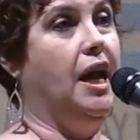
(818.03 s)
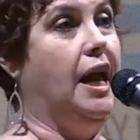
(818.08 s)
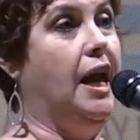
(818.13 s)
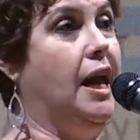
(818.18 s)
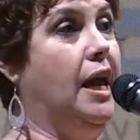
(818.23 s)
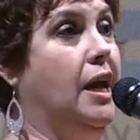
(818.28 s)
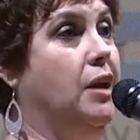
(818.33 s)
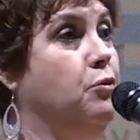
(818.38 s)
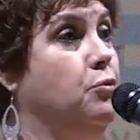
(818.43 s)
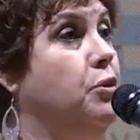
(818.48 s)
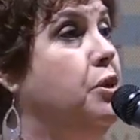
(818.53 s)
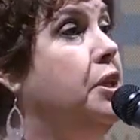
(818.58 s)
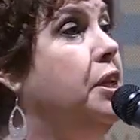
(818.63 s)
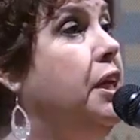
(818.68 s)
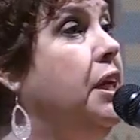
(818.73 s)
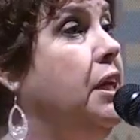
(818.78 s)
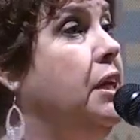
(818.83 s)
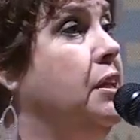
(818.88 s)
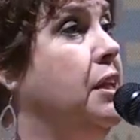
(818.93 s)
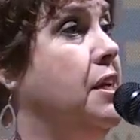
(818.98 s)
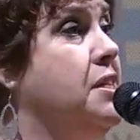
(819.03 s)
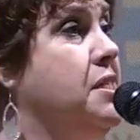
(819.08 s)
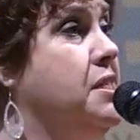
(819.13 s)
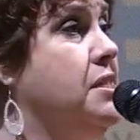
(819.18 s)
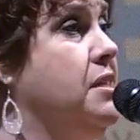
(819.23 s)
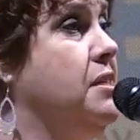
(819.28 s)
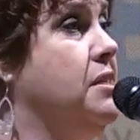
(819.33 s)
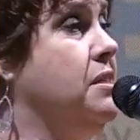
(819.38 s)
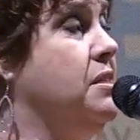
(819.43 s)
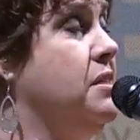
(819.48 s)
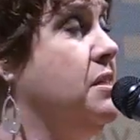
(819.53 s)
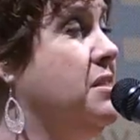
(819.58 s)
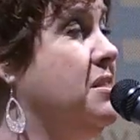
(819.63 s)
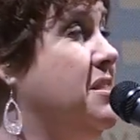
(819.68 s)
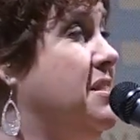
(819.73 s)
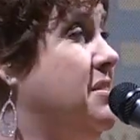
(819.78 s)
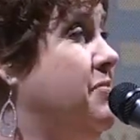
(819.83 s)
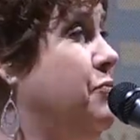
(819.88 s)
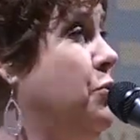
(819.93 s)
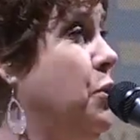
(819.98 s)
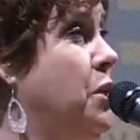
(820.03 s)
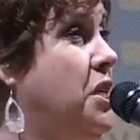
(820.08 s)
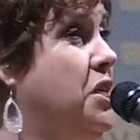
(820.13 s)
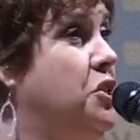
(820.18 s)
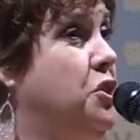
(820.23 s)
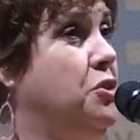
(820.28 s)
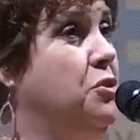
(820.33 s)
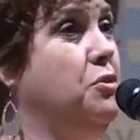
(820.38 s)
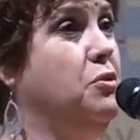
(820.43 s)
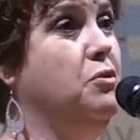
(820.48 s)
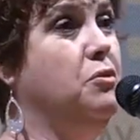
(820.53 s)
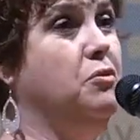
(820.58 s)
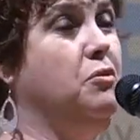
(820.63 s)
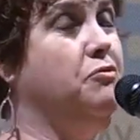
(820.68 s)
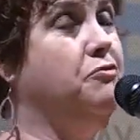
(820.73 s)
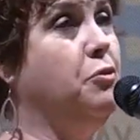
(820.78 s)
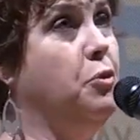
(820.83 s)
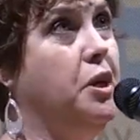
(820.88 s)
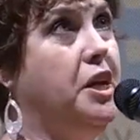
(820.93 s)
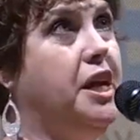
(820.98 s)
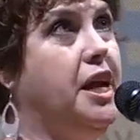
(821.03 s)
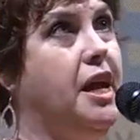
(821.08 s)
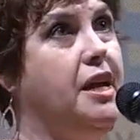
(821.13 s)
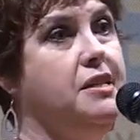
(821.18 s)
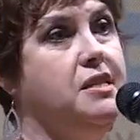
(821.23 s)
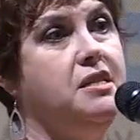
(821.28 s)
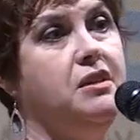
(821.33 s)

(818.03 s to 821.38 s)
And really in less than 48,